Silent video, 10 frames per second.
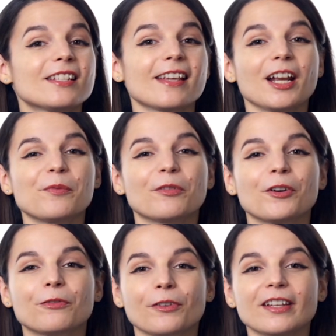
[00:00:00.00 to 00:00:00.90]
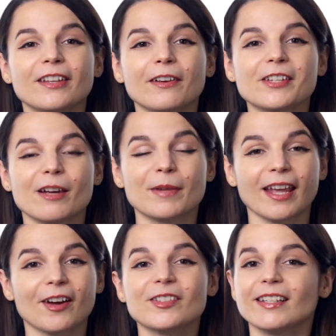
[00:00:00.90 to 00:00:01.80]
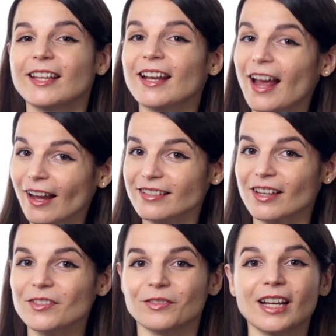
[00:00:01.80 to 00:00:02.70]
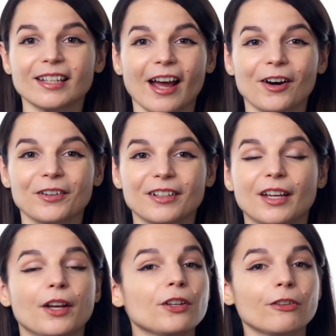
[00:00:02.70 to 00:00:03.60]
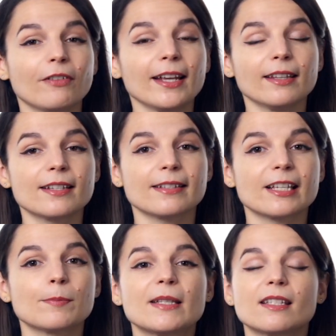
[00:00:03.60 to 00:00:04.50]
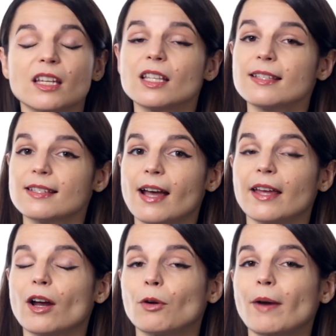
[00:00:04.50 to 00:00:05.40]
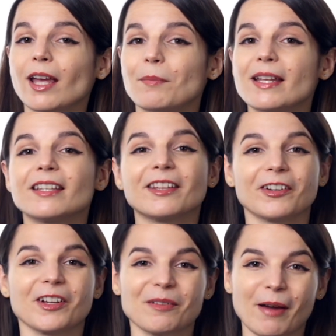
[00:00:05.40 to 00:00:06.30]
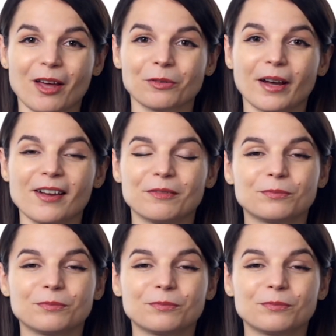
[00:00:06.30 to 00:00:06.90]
sign up for a free lifetime account and get access right now. You'll find the assessments inside our recommended learning pathway.